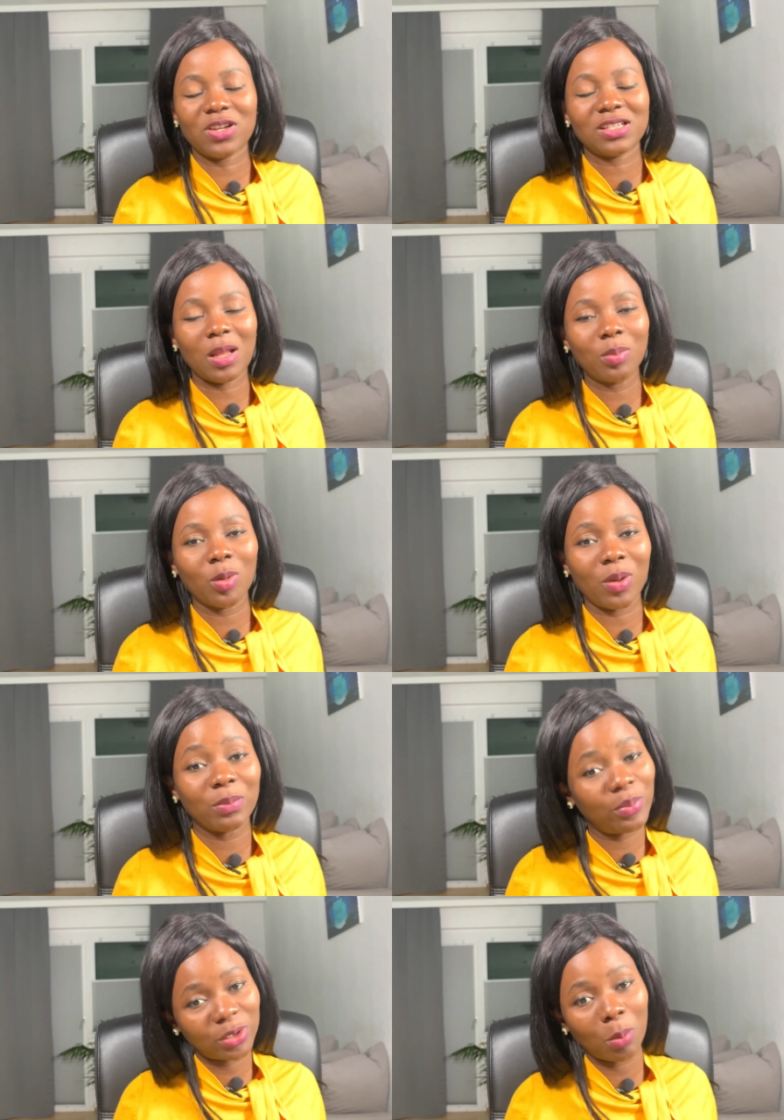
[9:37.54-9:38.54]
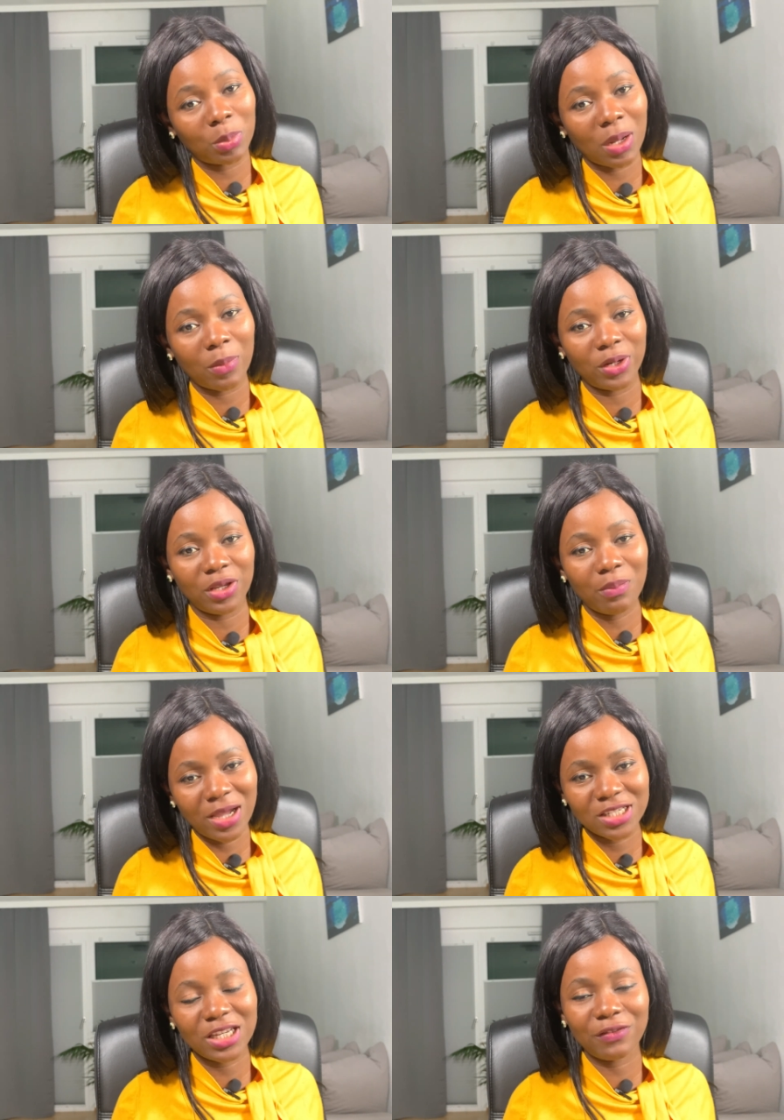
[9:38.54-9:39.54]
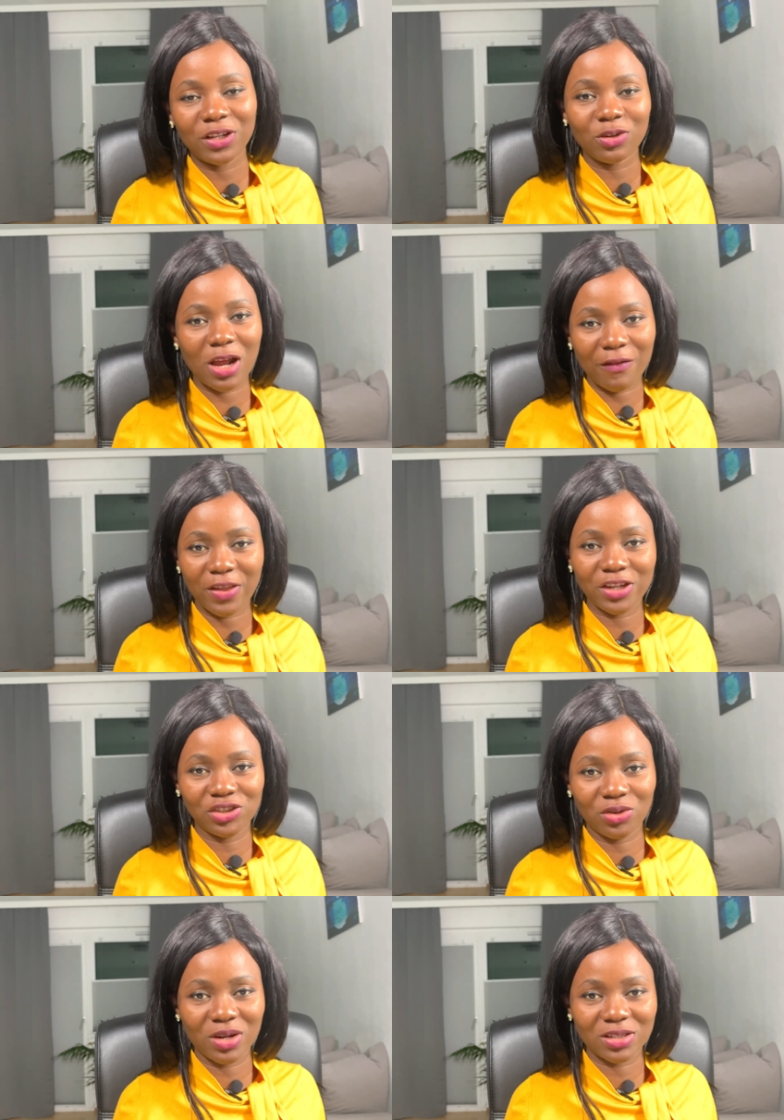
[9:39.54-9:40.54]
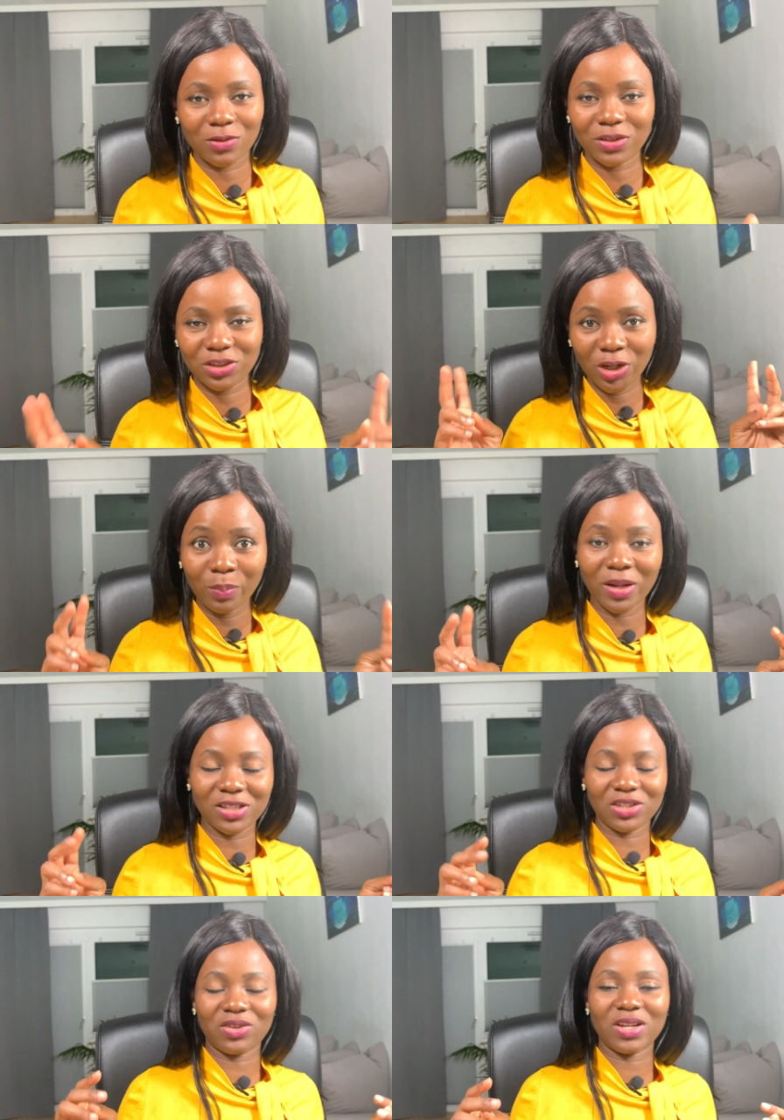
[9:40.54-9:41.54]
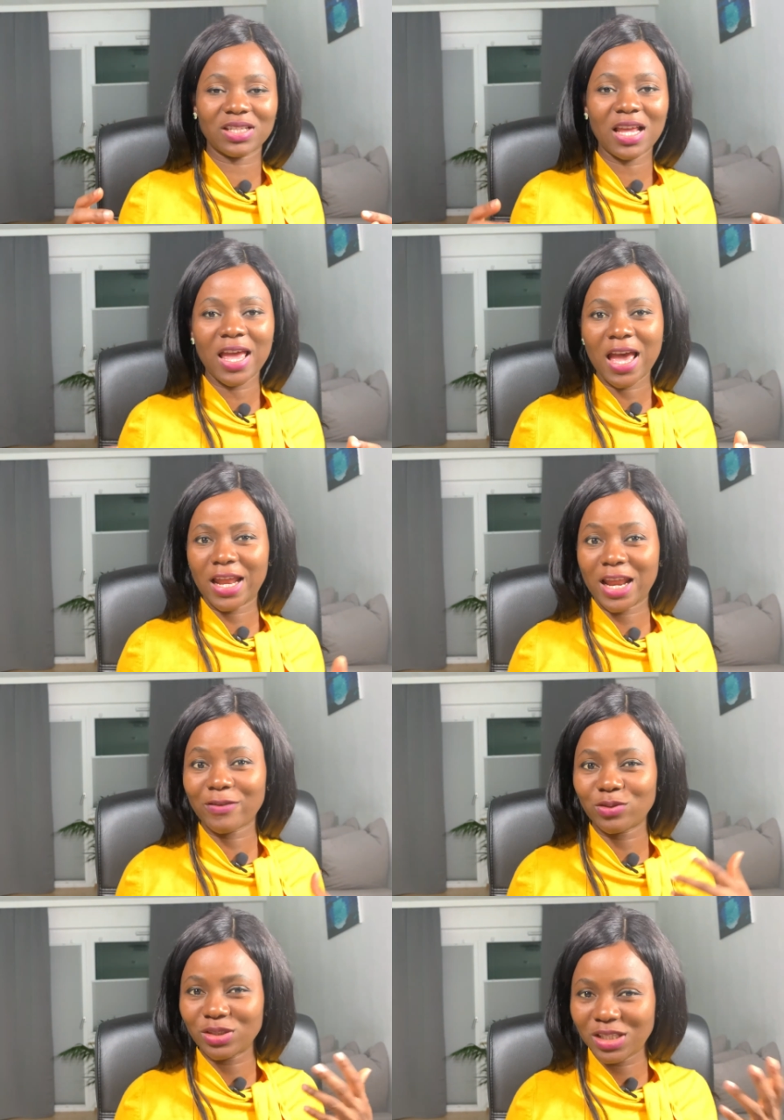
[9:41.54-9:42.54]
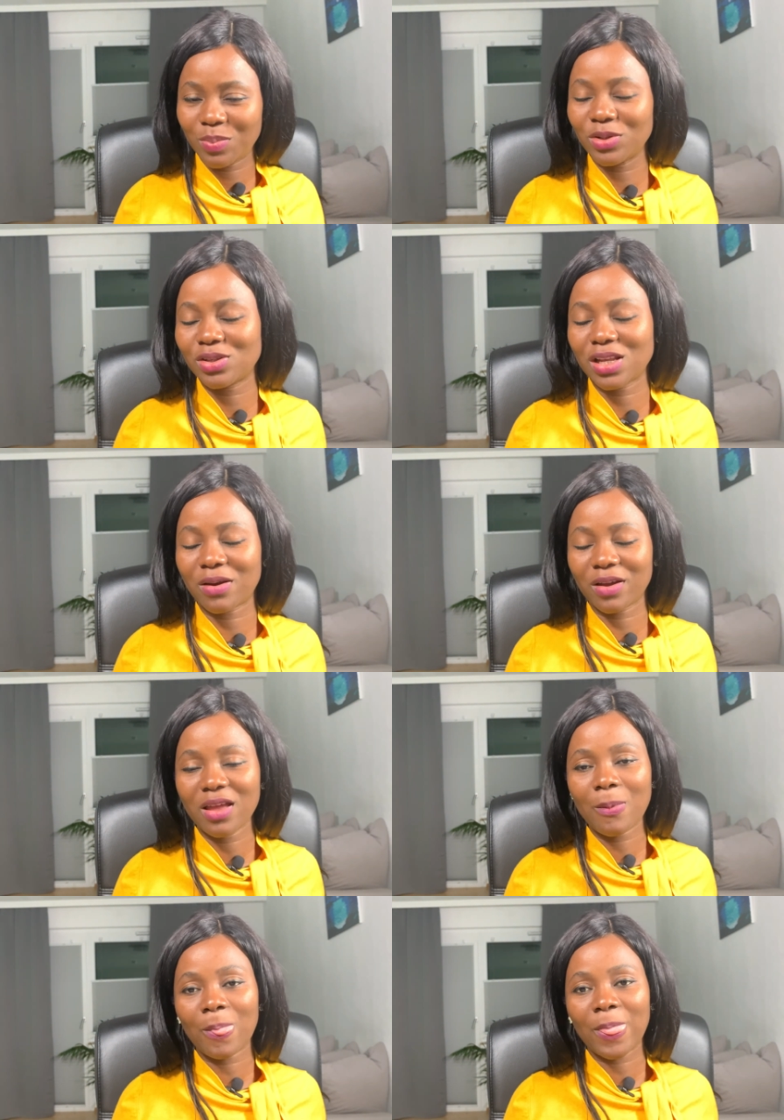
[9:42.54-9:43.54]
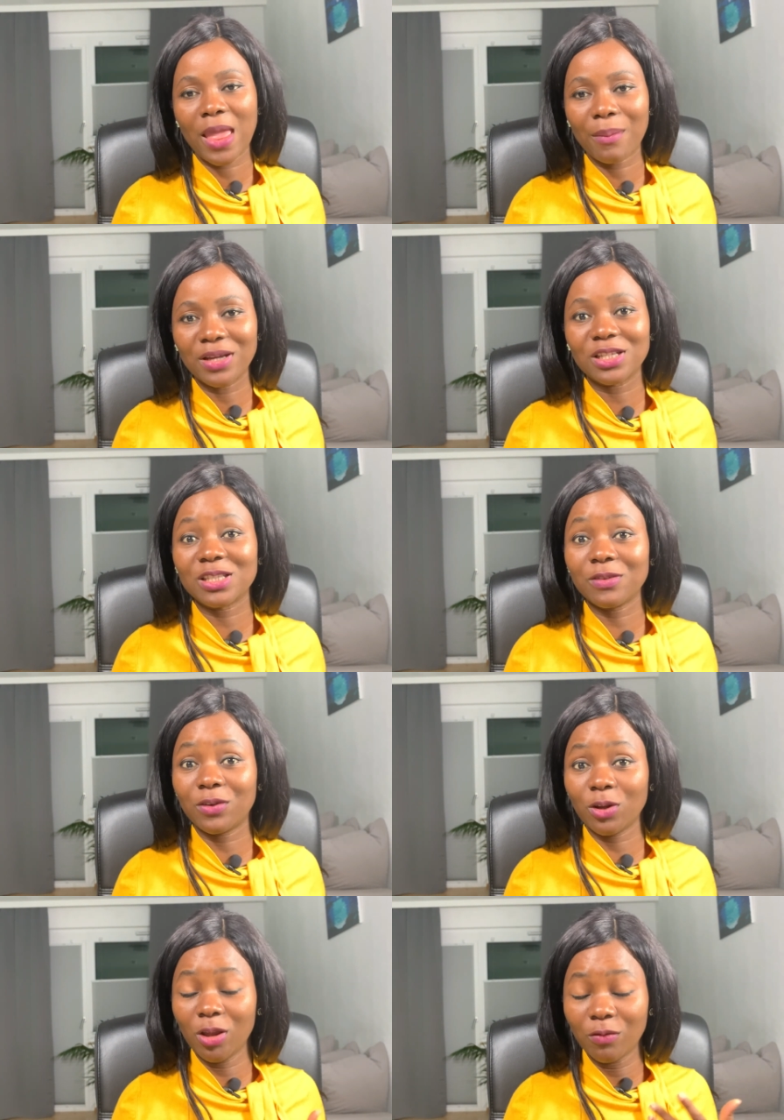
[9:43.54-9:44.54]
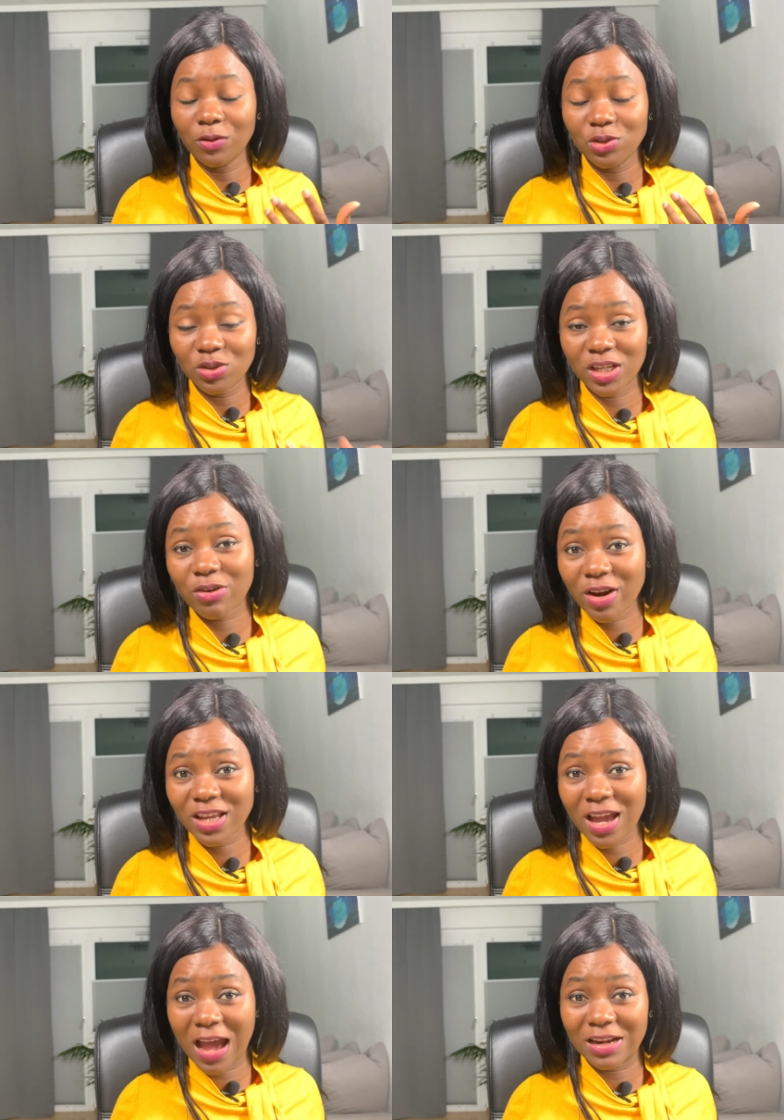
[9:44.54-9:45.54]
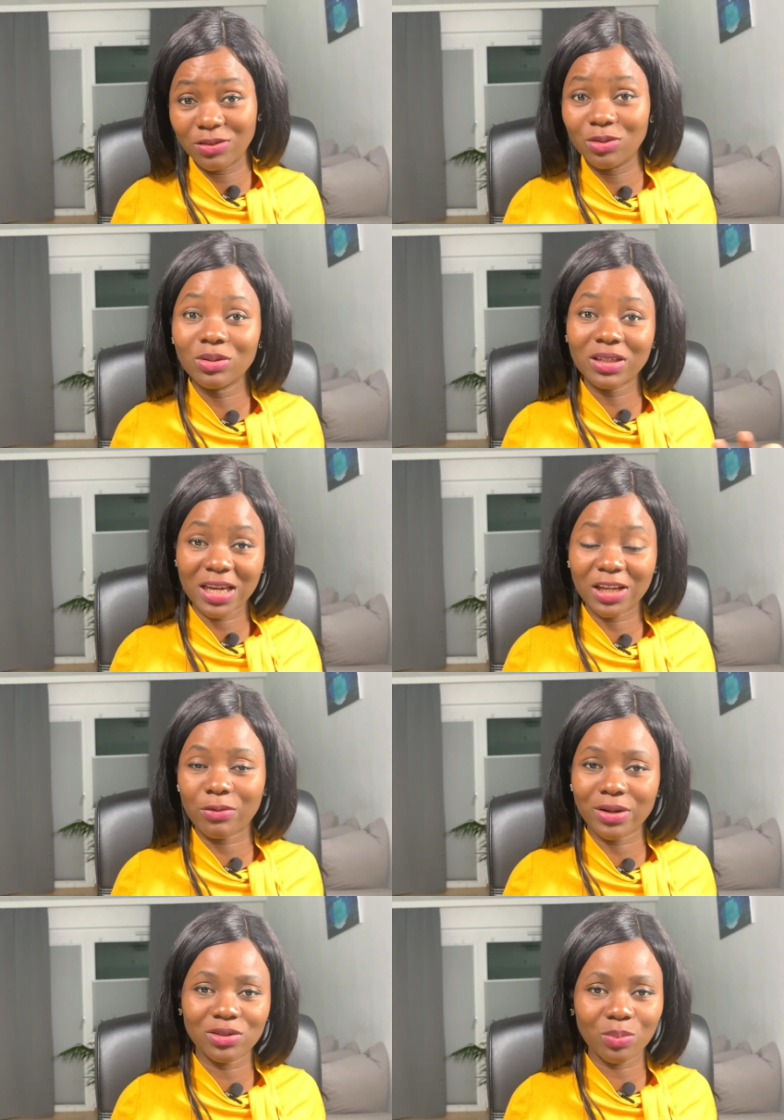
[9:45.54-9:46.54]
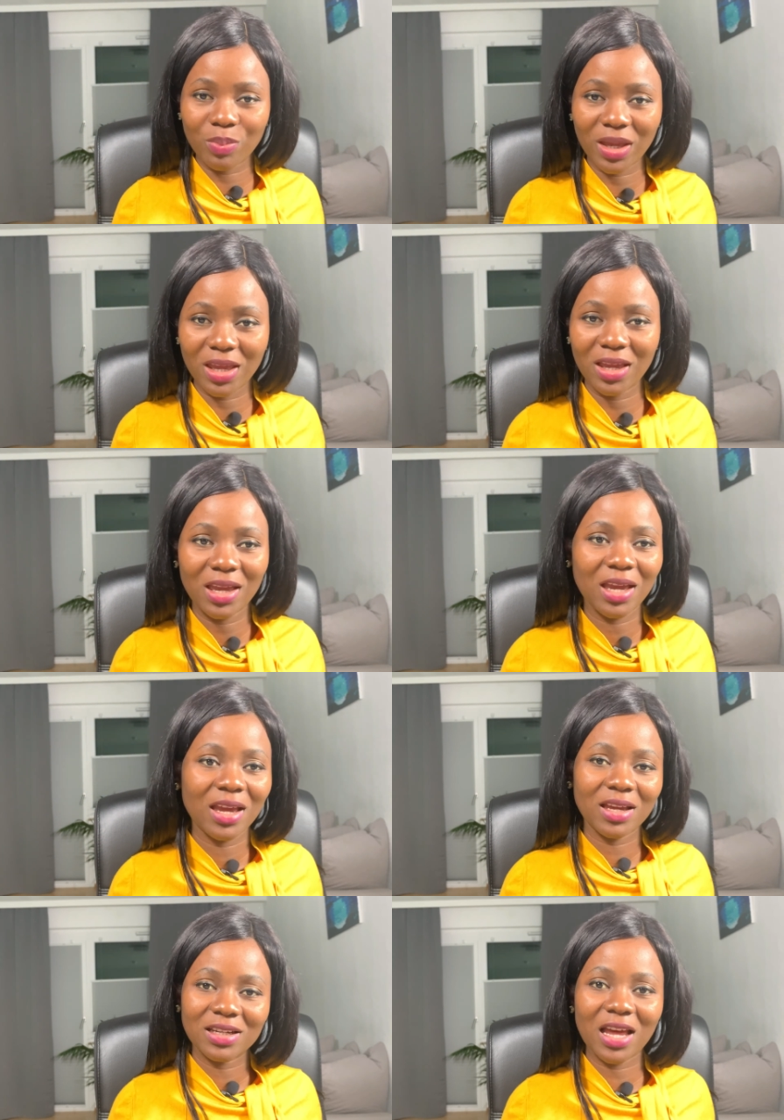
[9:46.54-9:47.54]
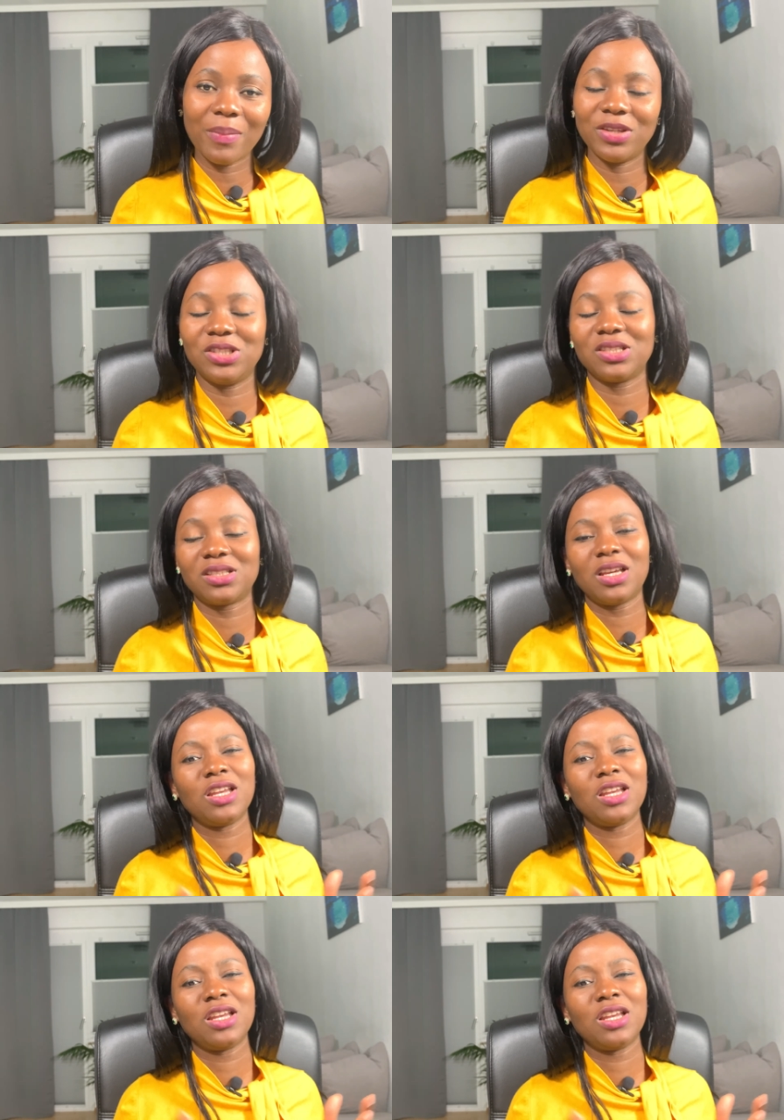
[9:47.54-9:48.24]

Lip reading: stepped up and picked up that money. Imagine if they don't have that insurance, or the third-party insurance, and they have to dip into their emergency fund, or even use a credit card, you know, get a credit to pay damages.